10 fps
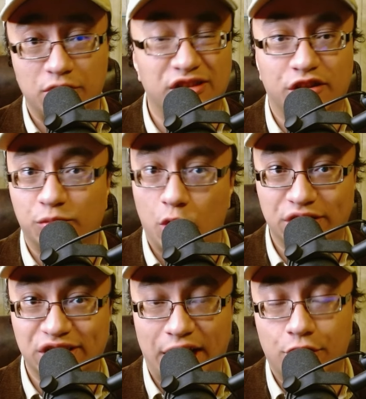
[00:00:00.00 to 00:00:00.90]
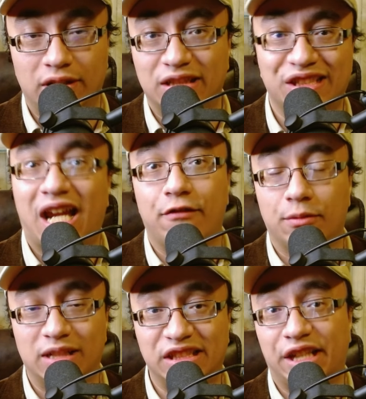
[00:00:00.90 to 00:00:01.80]
just a small section, and
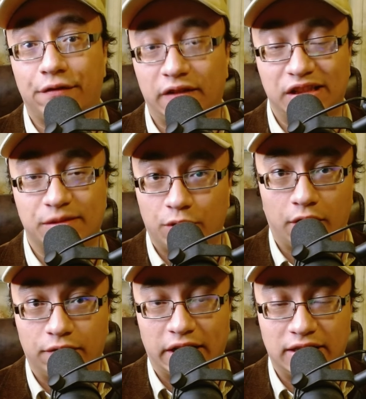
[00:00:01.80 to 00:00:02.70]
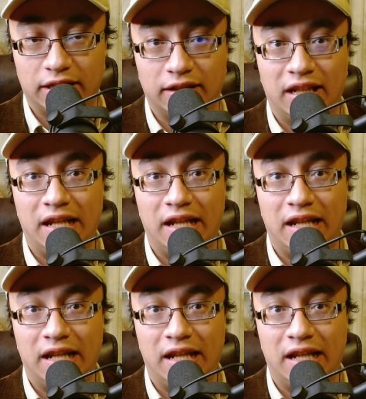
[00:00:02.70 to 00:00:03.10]
Skyrim itself isn't part of like the